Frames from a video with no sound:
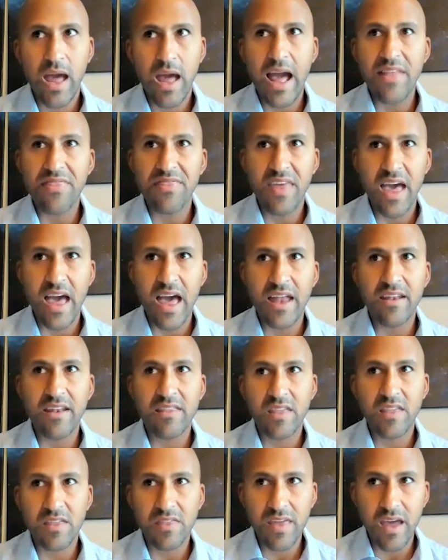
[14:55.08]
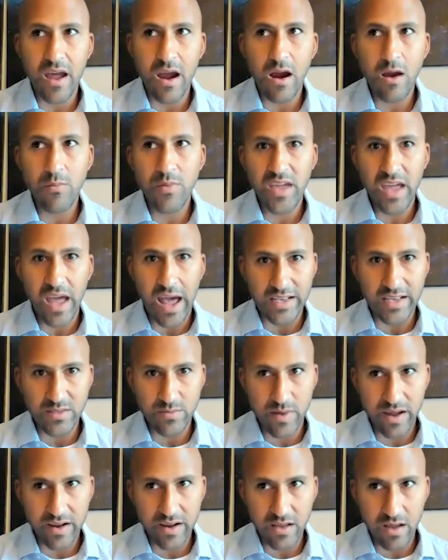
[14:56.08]
And then the therapy
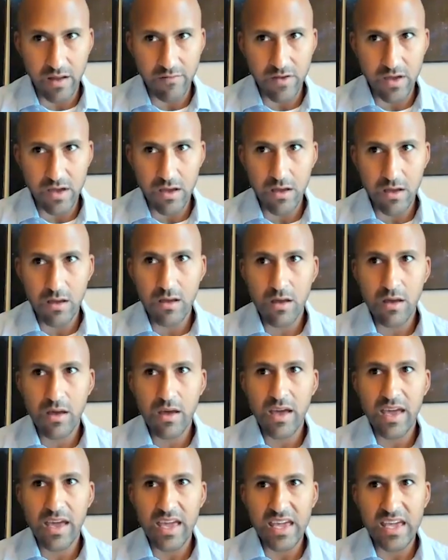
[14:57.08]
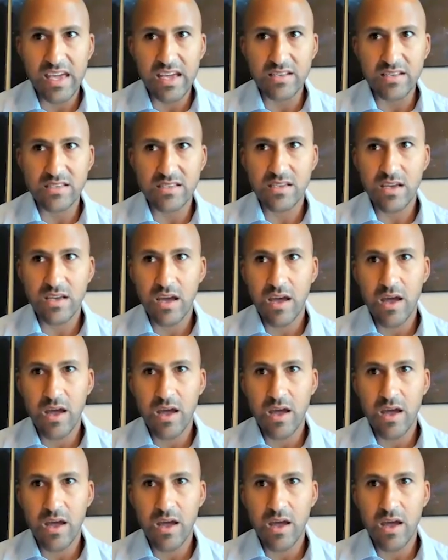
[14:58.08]
aspect of it is